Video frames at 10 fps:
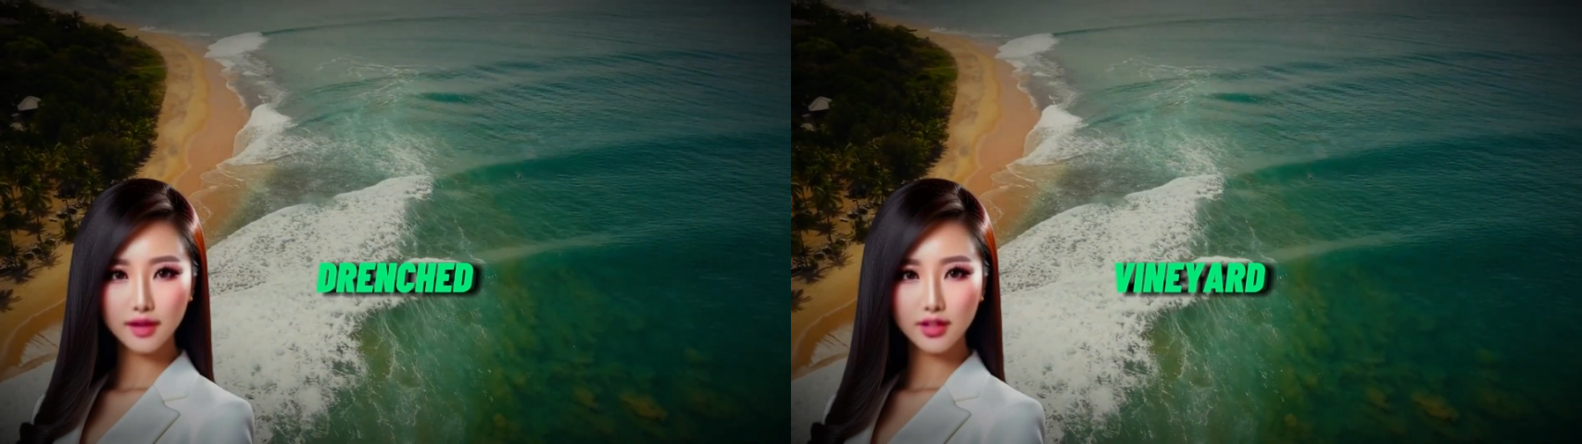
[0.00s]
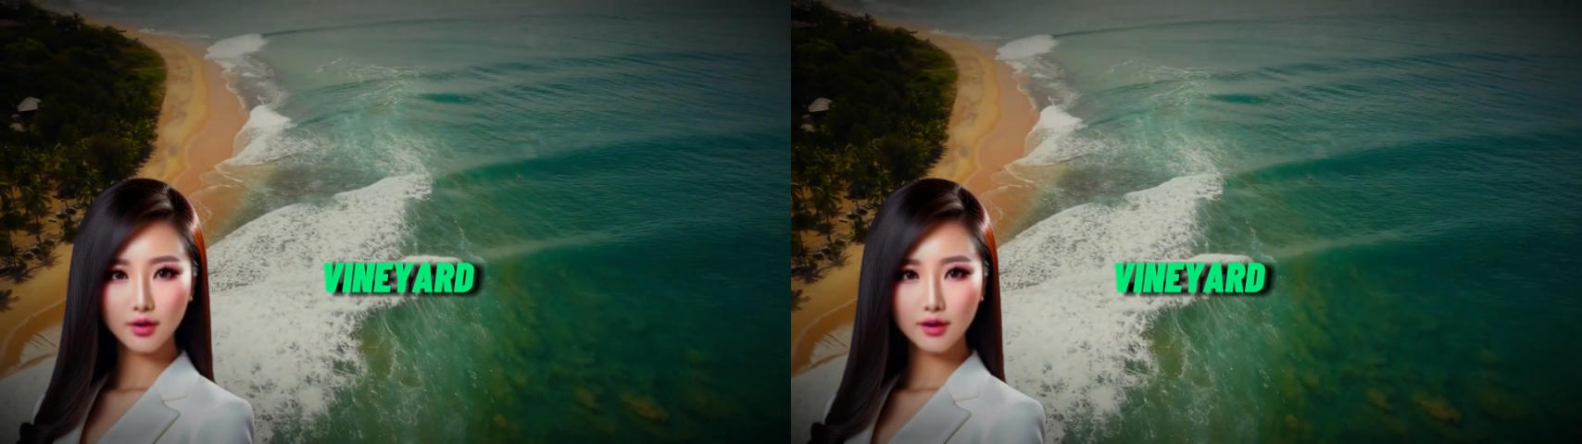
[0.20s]

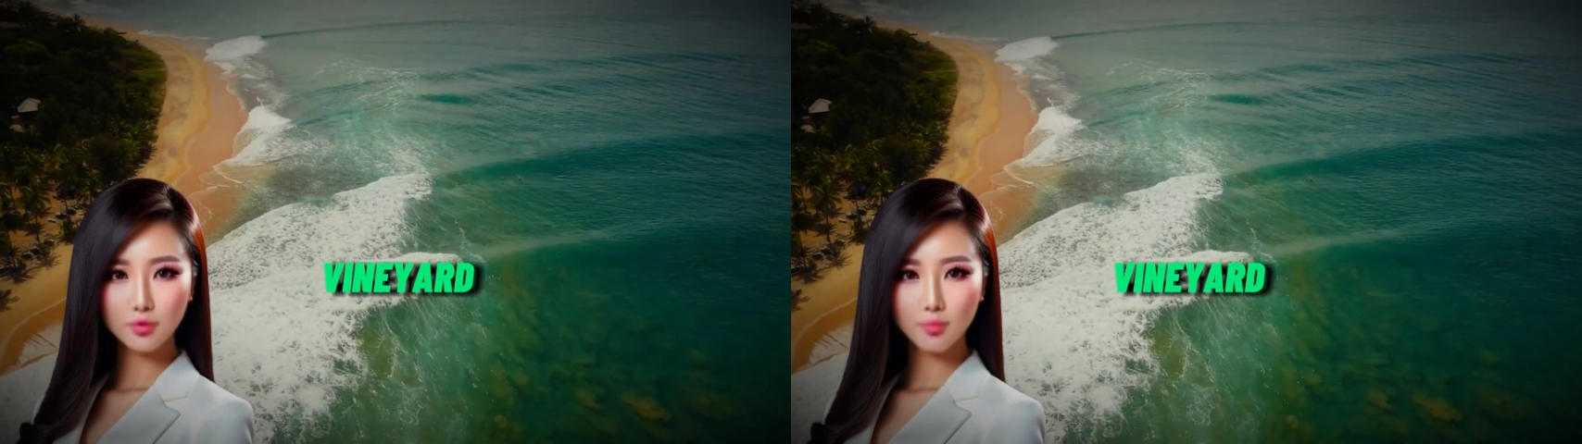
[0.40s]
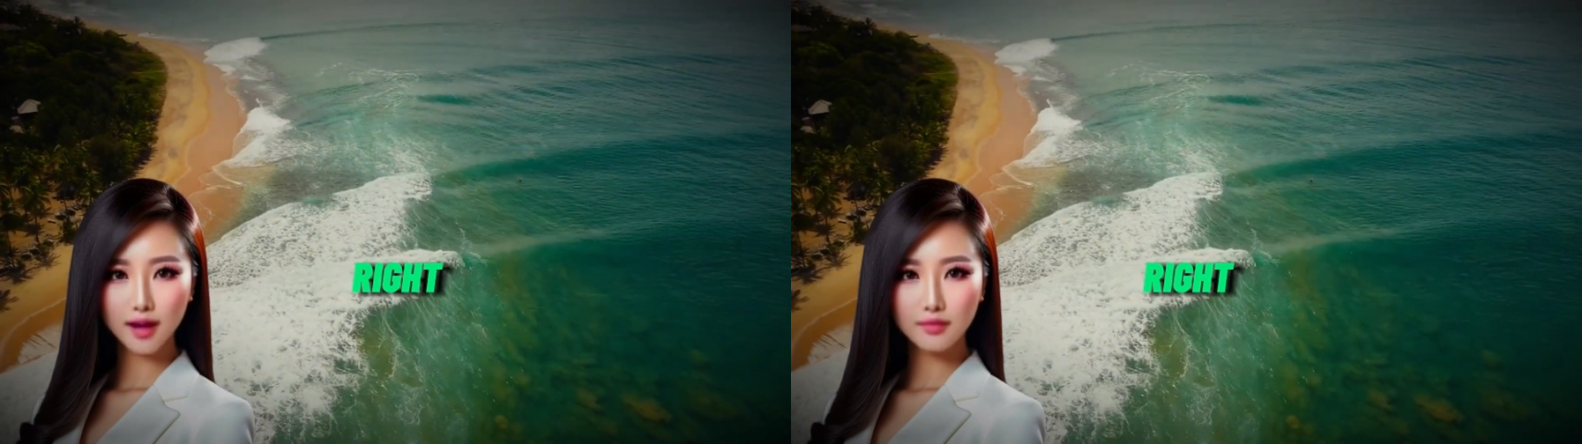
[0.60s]
vineyard
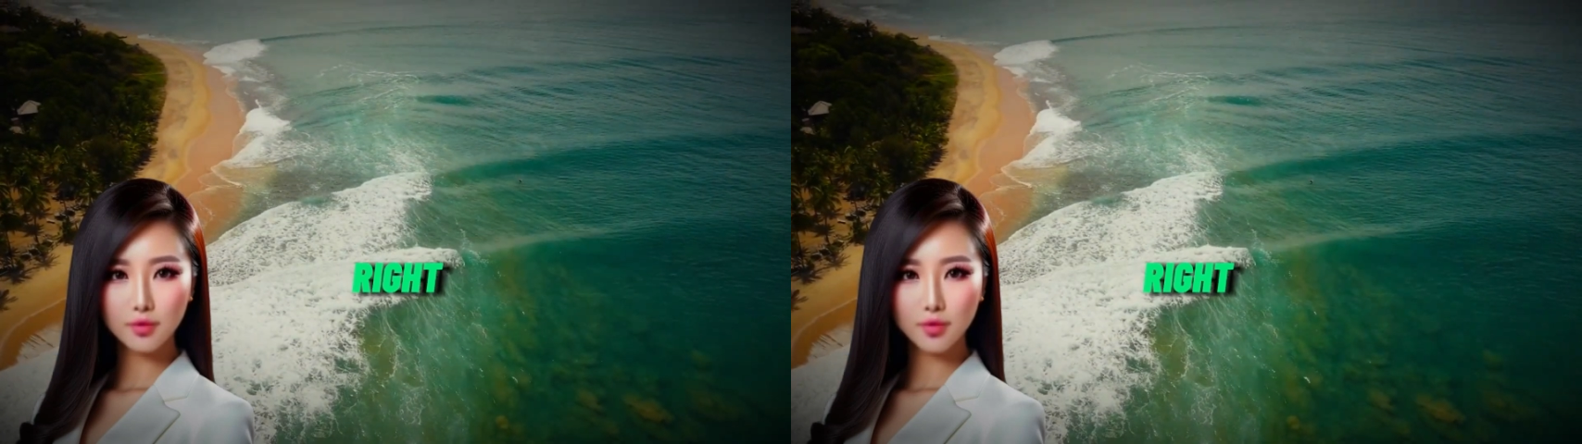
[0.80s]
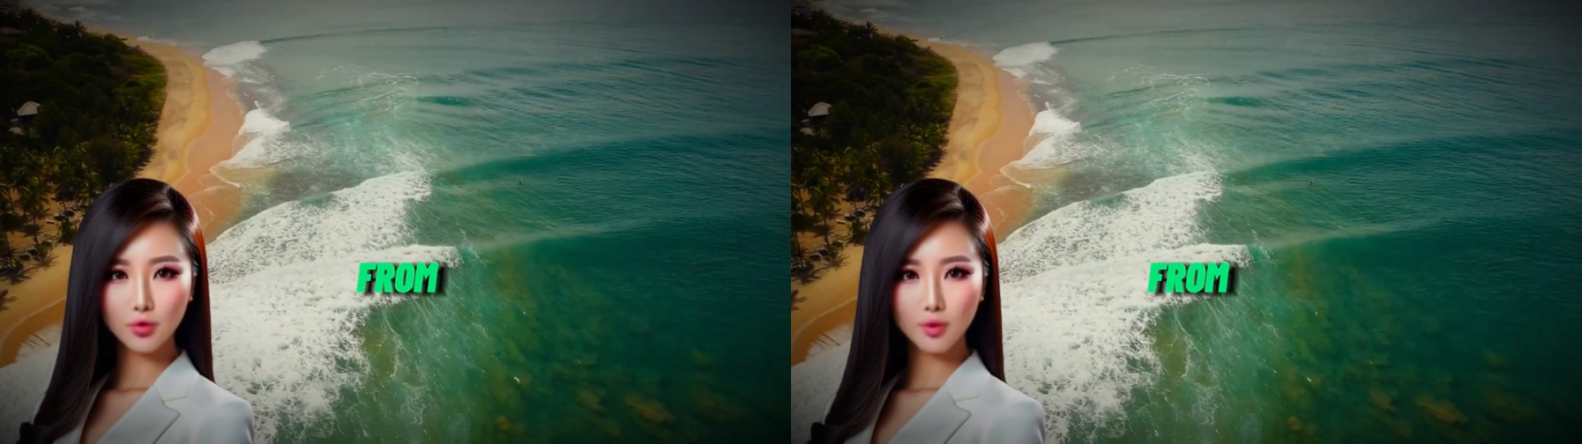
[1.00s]
right
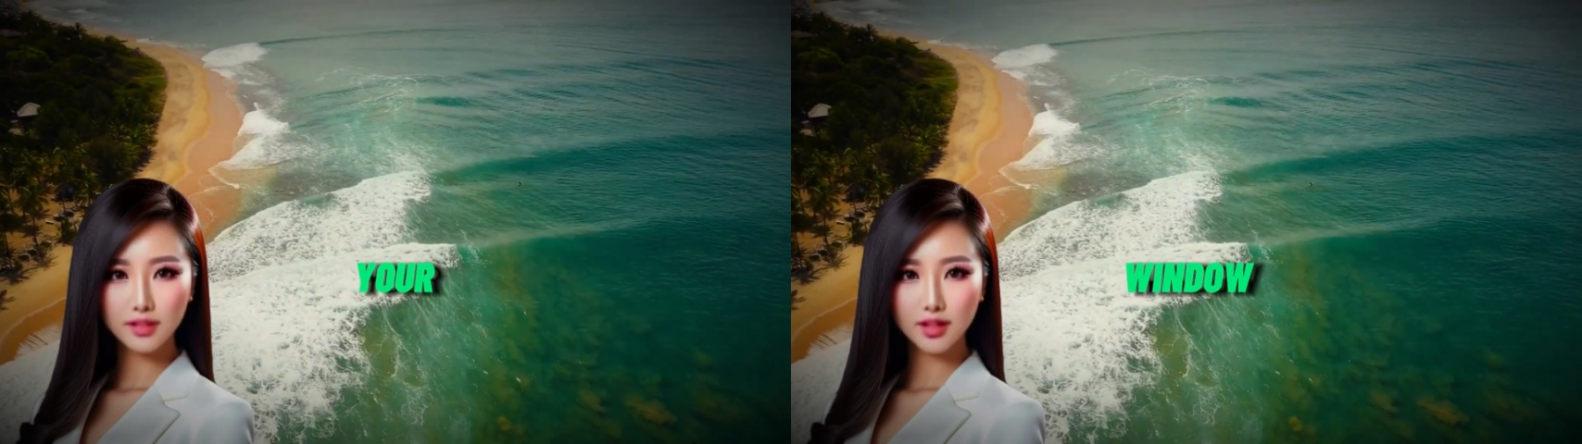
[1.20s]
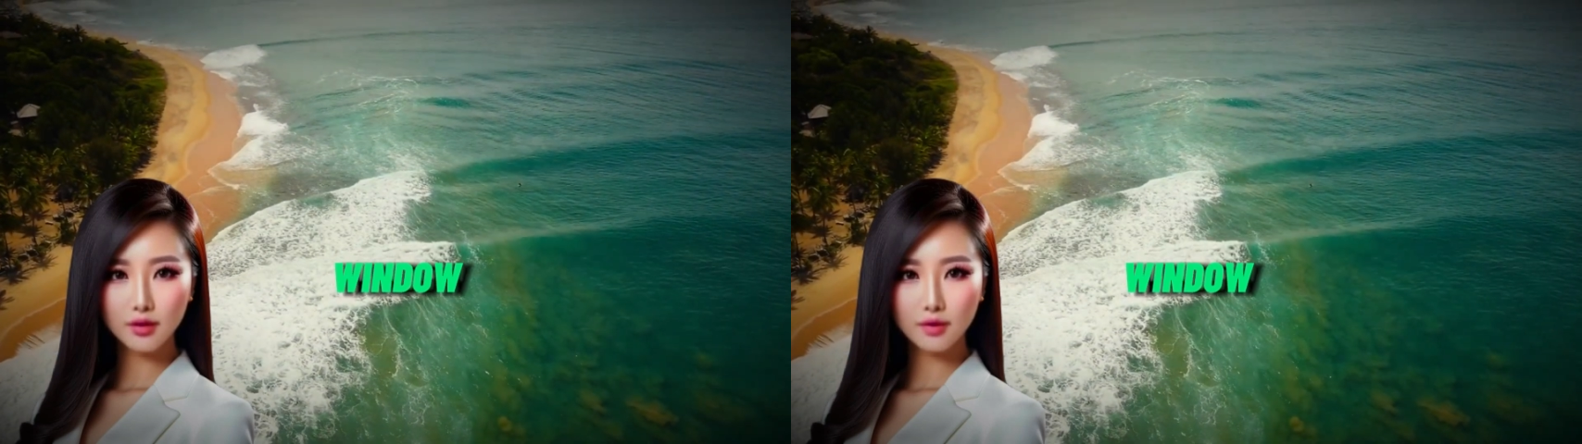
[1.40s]
from your
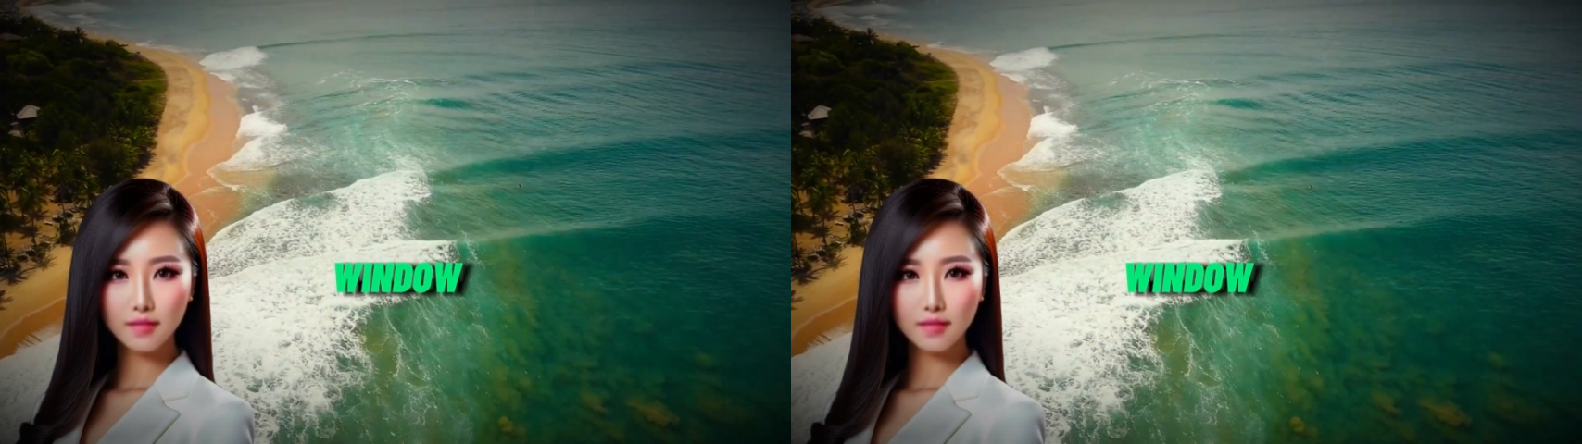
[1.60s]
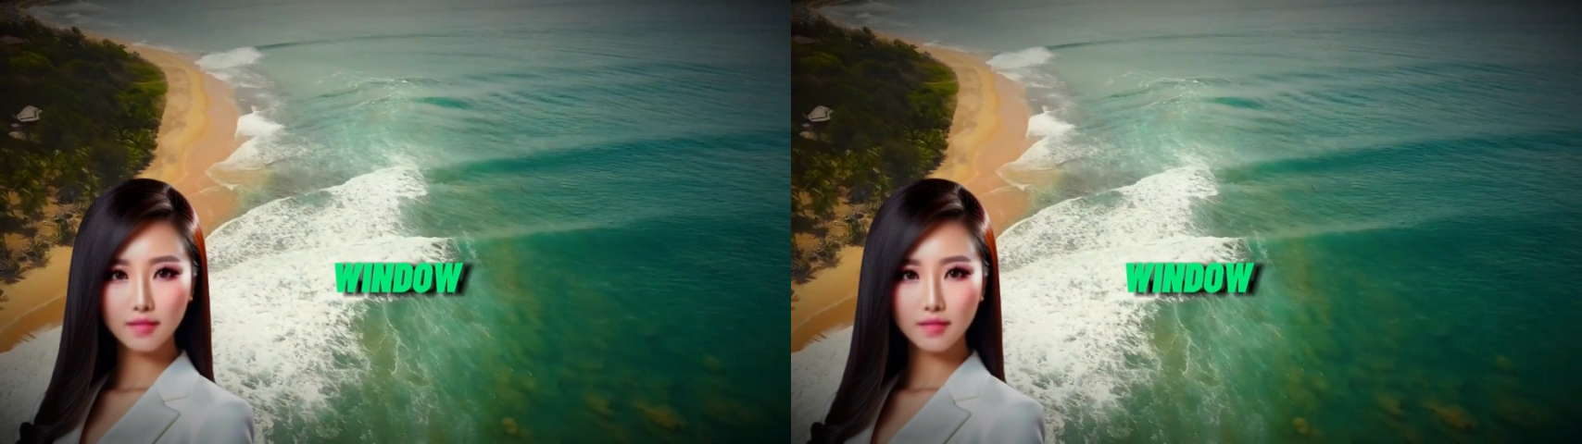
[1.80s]
window.